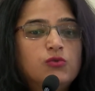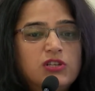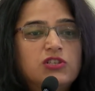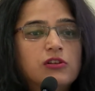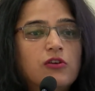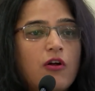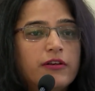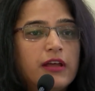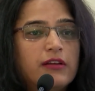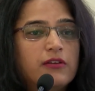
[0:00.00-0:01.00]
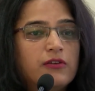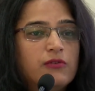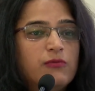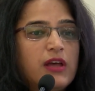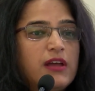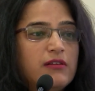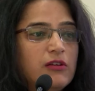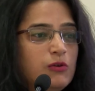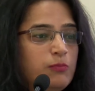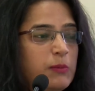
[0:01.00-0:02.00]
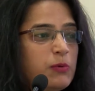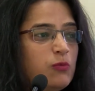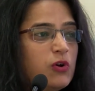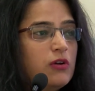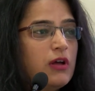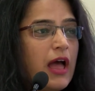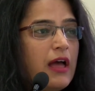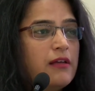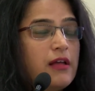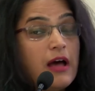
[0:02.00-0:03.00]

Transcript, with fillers: digital content you know where you, people would uh, uh,